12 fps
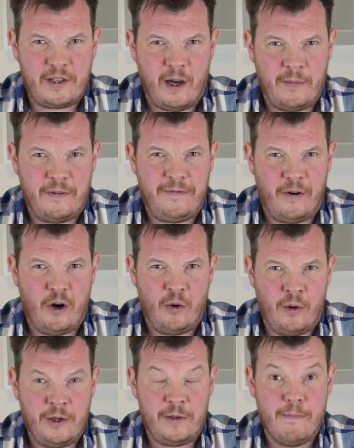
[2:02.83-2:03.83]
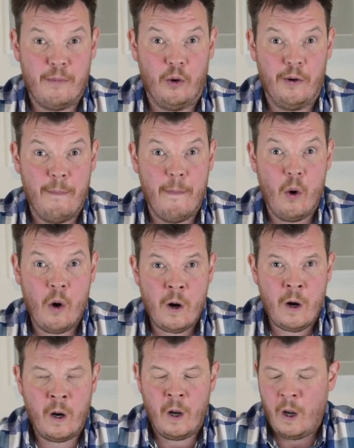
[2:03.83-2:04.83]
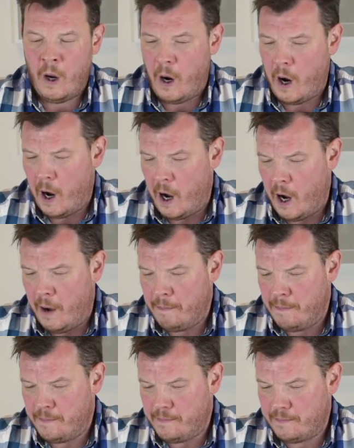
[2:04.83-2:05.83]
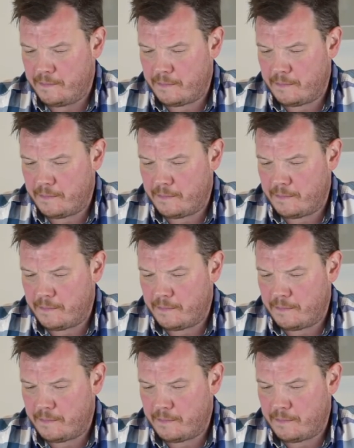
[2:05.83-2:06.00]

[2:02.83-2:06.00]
coming forward more and more. Um,